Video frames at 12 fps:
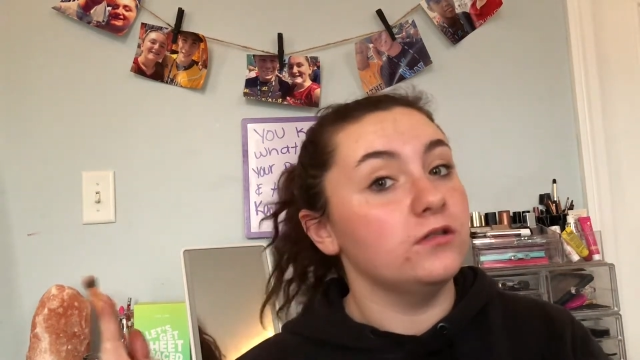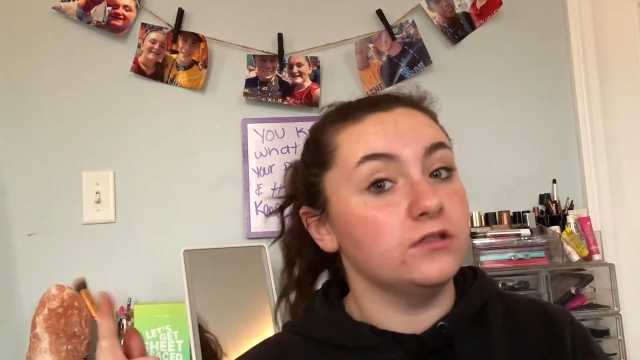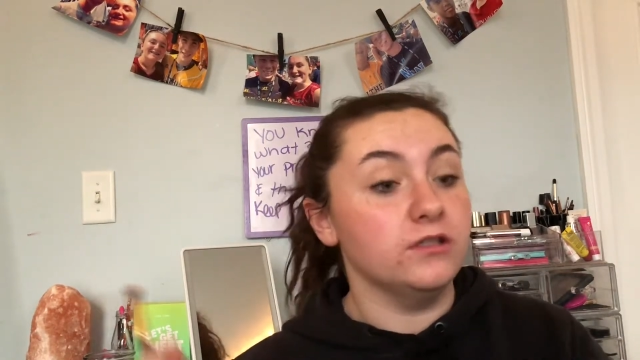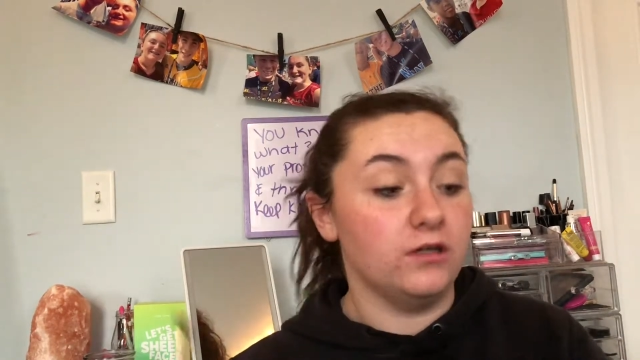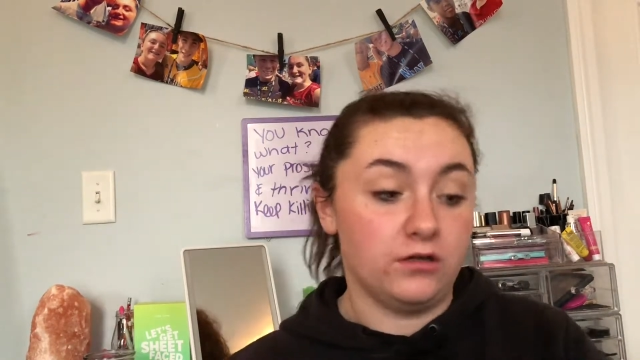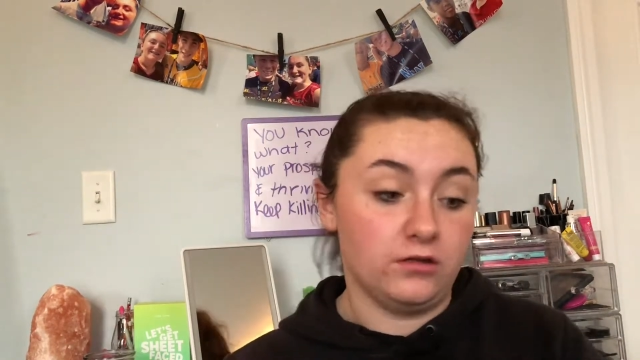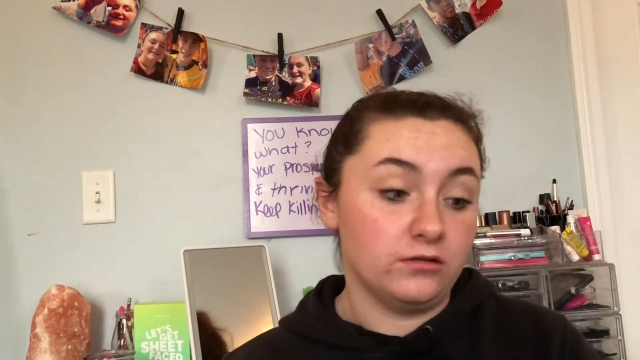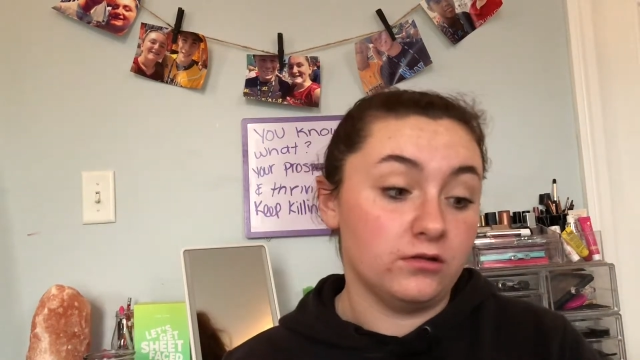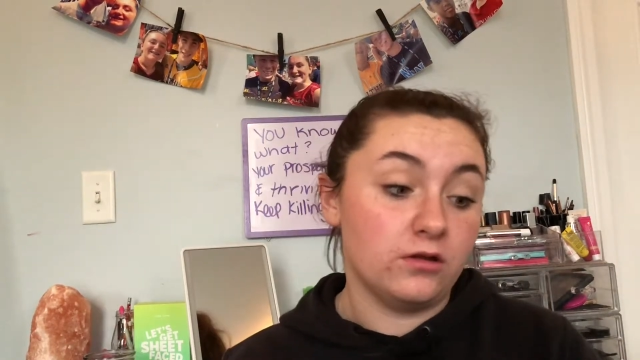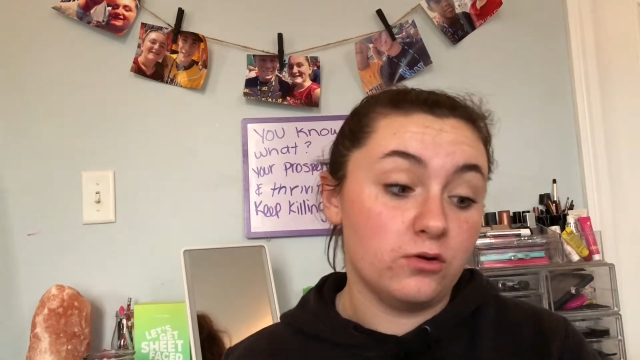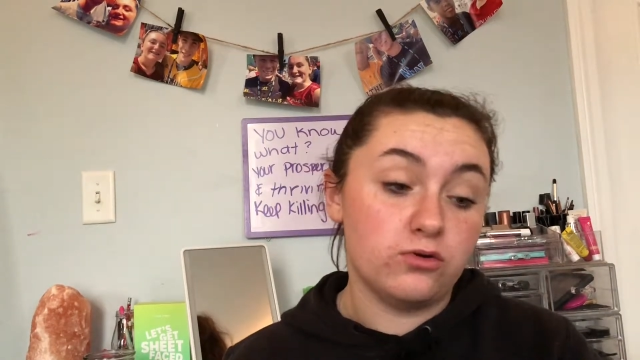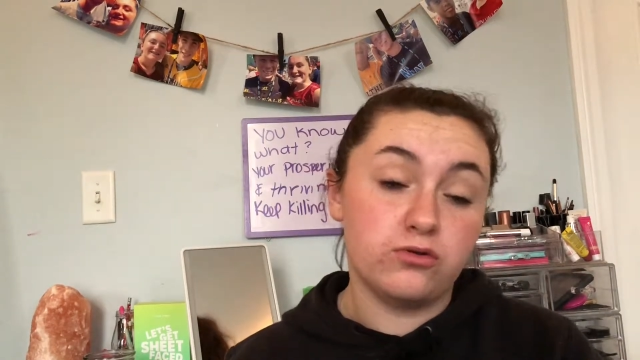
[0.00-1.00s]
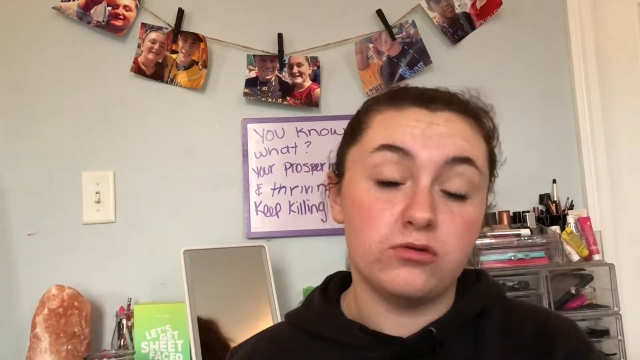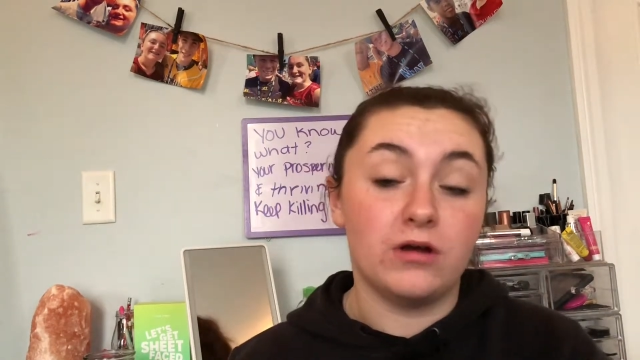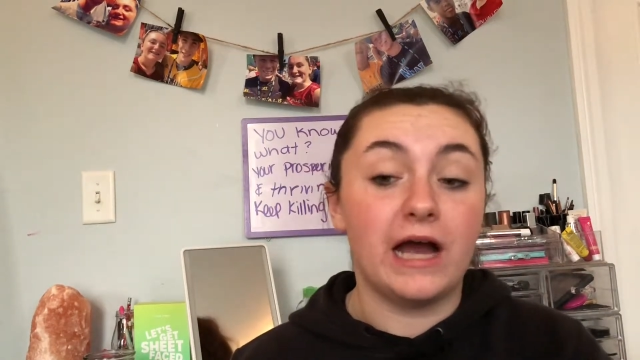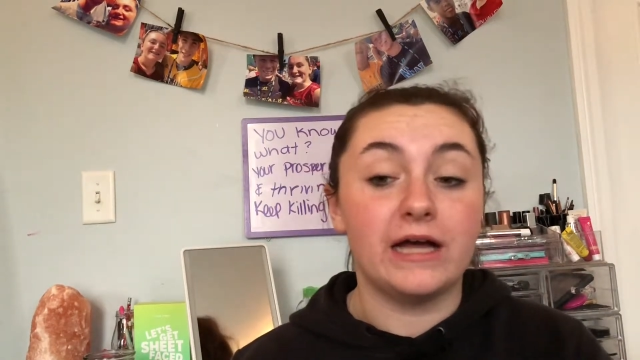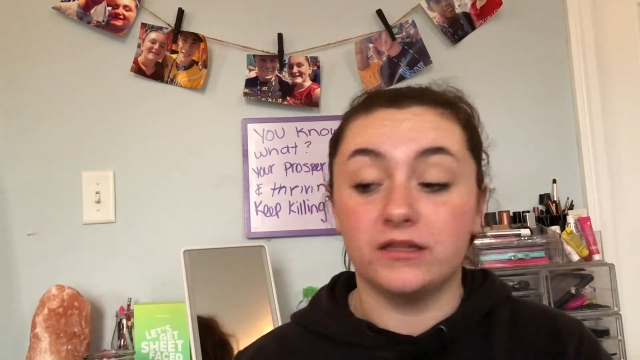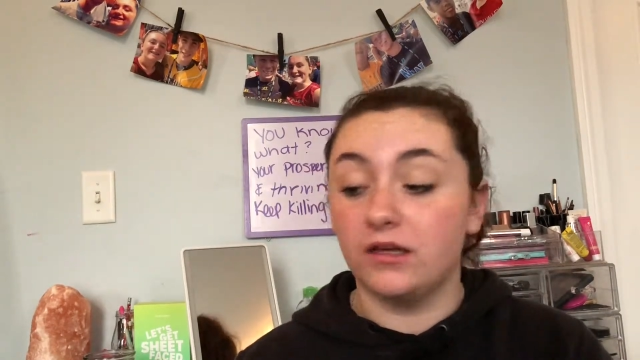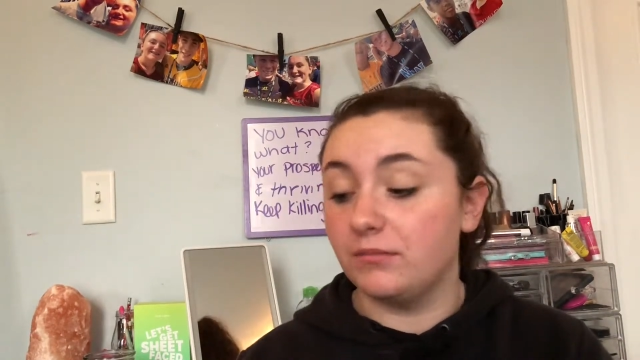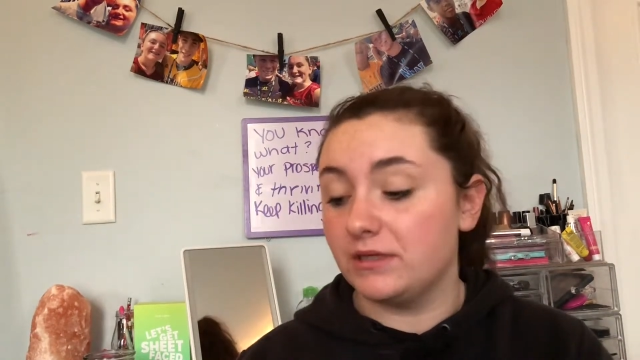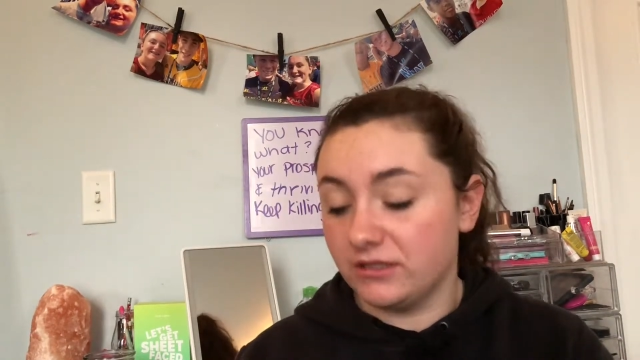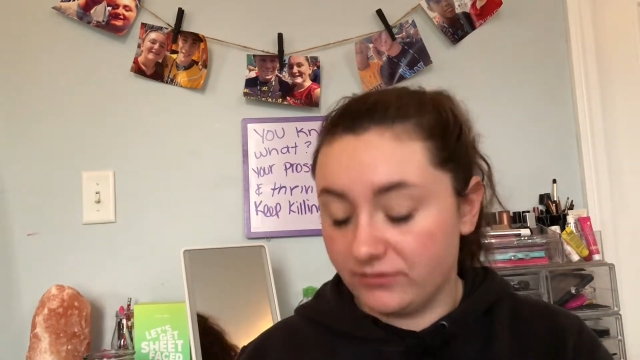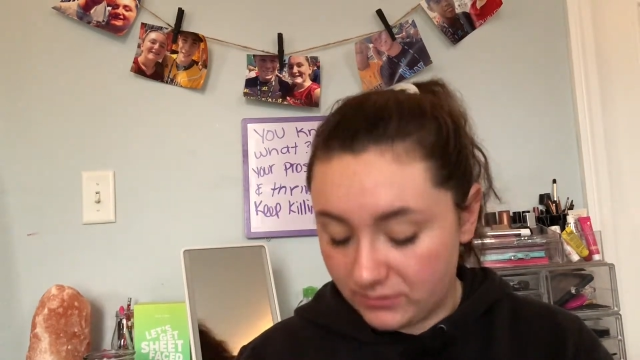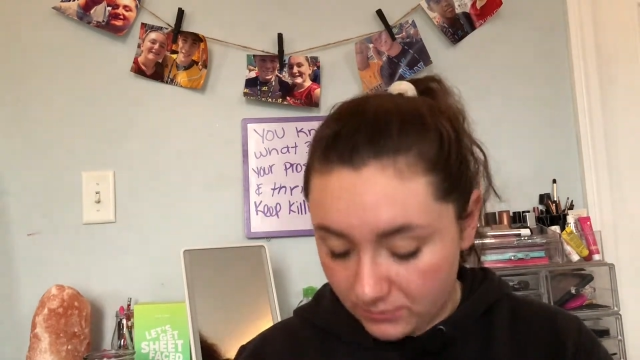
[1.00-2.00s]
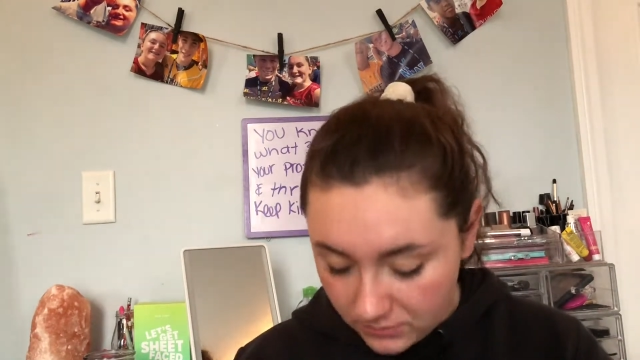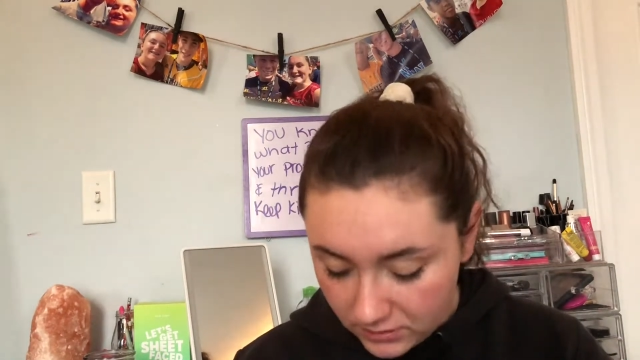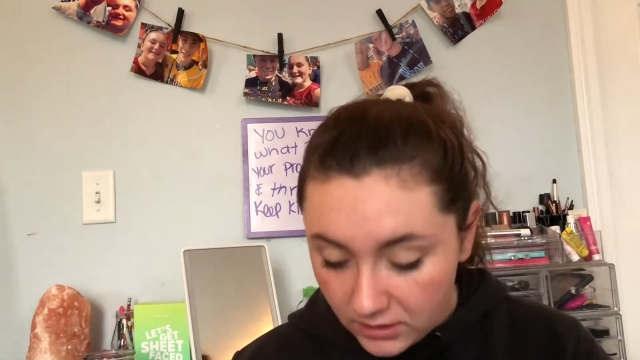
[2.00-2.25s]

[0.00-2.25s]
y'all, I love myself so.